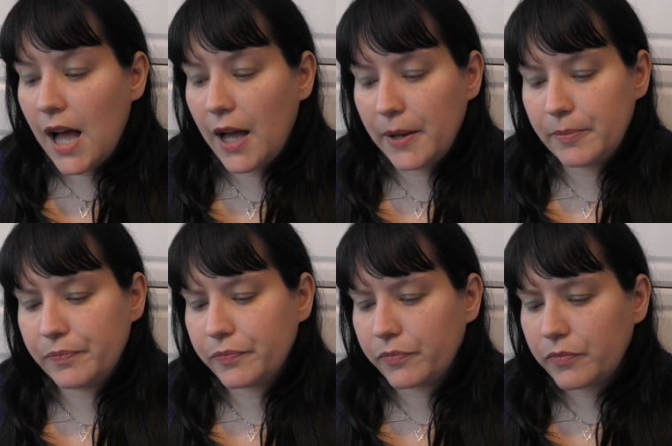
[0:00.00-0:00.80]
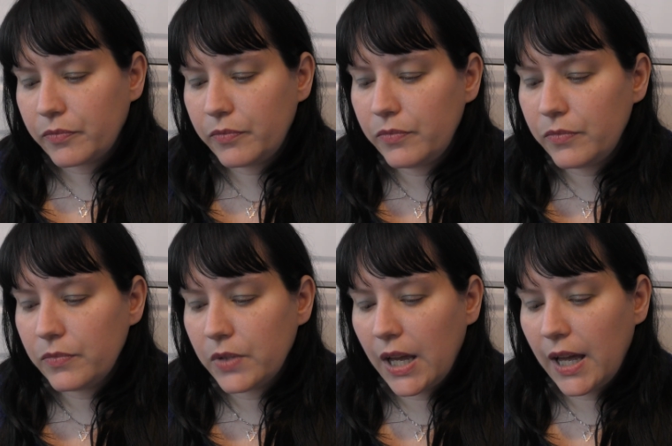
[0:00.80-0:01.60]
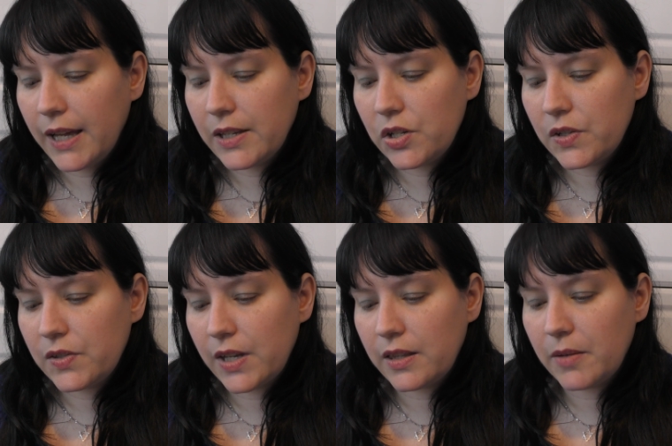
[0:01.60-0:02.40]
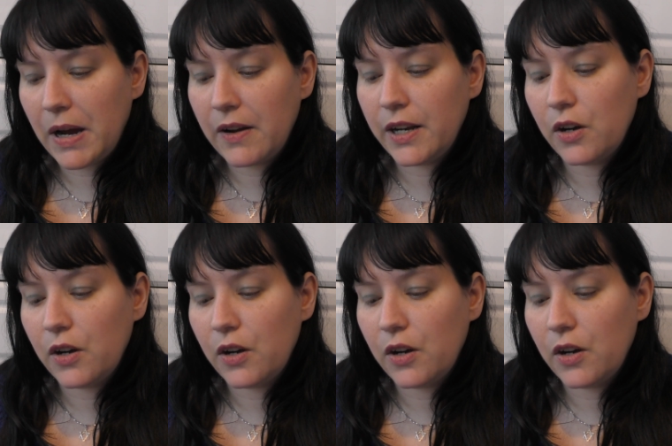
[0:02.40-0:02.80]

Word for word: Um, and she said that apparently a